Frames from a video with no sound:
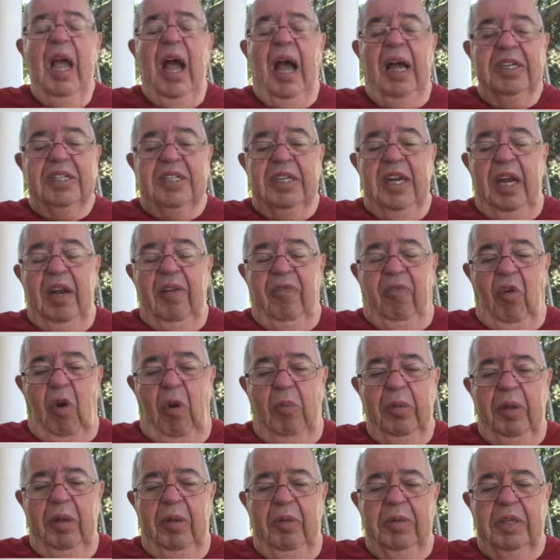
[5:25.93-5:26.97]
I send the
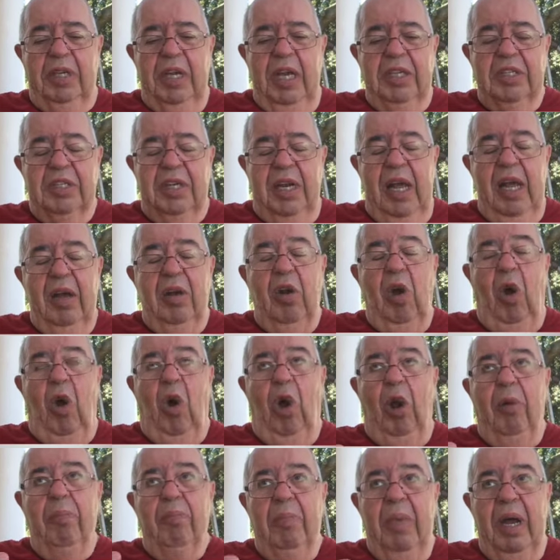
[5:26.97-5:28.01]
formal invitation out
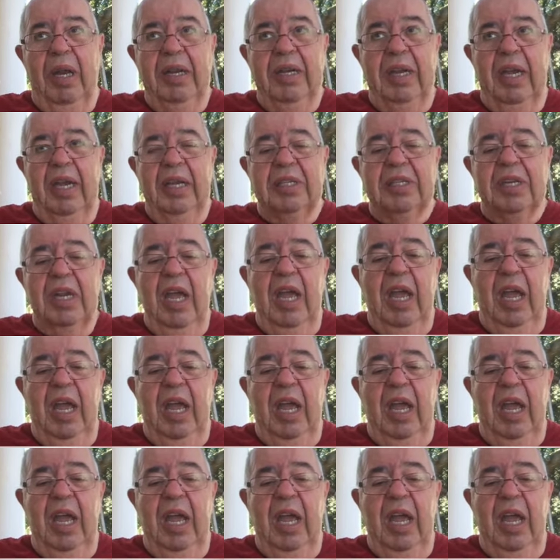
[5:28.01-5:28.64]
on Mondays